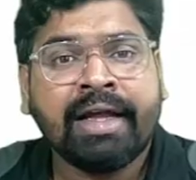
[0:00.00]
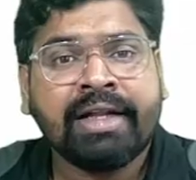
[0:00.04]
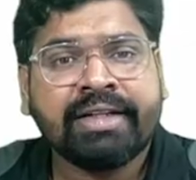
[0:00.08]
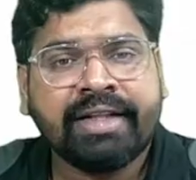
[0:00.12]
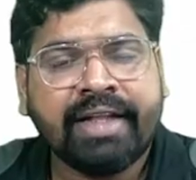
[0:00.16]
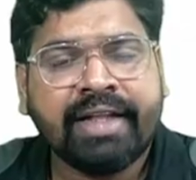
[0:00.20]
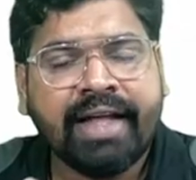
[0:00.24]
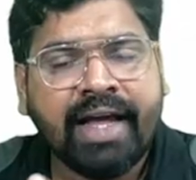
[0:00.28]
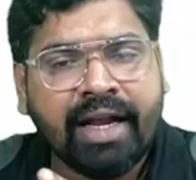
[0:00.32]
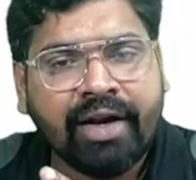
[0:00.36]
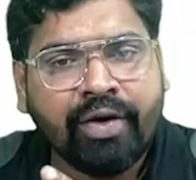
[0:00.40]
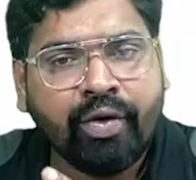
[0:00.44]

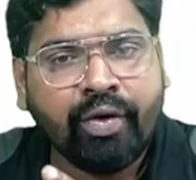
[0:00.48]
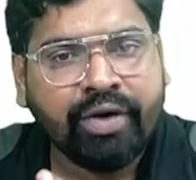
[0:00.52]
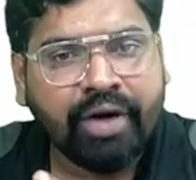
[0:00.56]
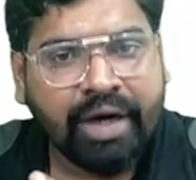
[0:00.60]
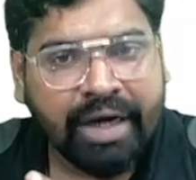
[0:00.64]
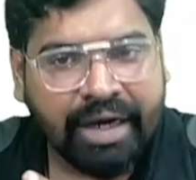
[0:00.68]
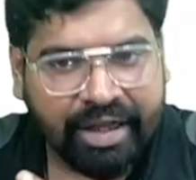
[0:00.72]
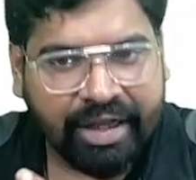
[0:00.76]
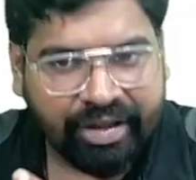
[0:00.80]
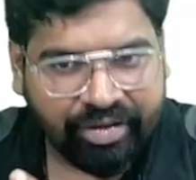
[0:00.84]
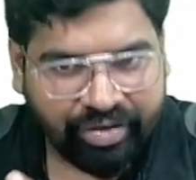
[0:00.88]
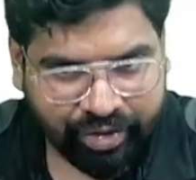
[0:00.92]
They are going to
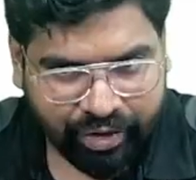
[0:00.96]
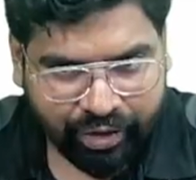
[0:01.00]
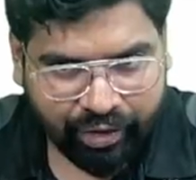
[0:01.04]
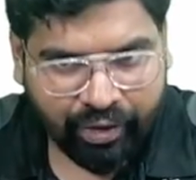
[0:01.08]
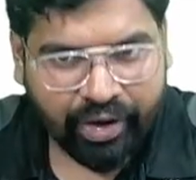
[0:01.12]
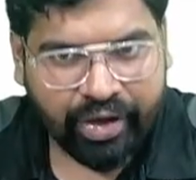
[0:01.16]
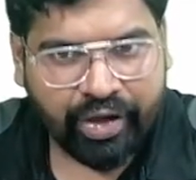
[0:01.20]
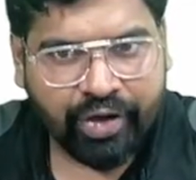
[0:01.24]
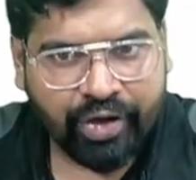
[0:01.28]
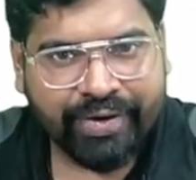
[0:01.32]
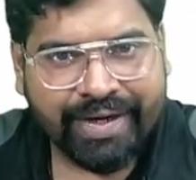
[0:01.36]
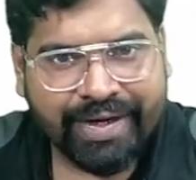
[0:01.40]
destroy
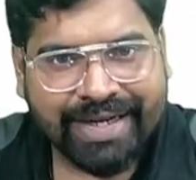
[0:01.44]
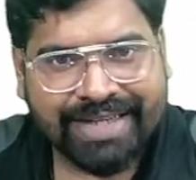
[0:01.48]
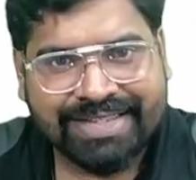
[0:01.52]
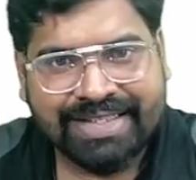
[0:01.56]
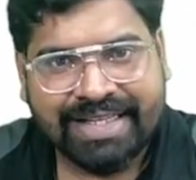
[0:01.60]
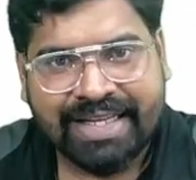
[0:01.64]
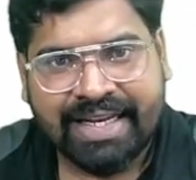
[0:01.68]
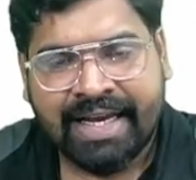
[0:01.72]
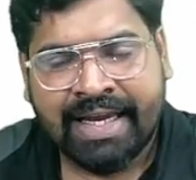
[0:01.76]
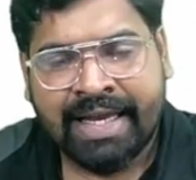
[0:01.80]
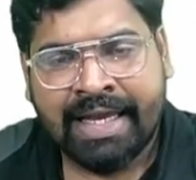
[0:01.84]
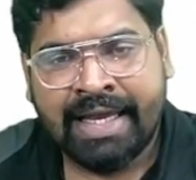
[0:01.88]
your
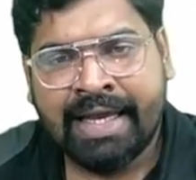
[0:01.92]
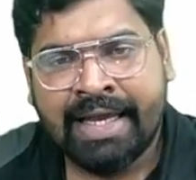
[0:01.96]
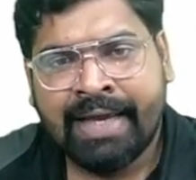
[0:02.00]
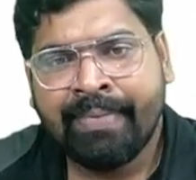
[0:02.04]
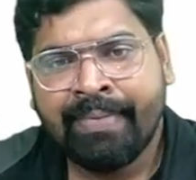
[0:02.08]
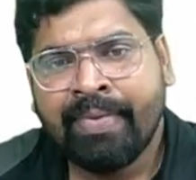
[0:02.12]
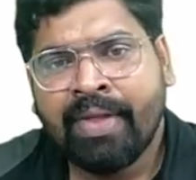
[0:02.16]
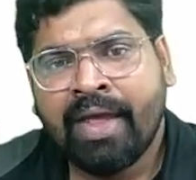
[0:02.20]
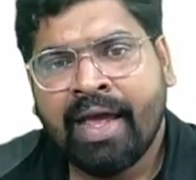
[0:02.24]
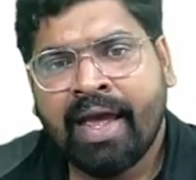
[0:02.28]
acini,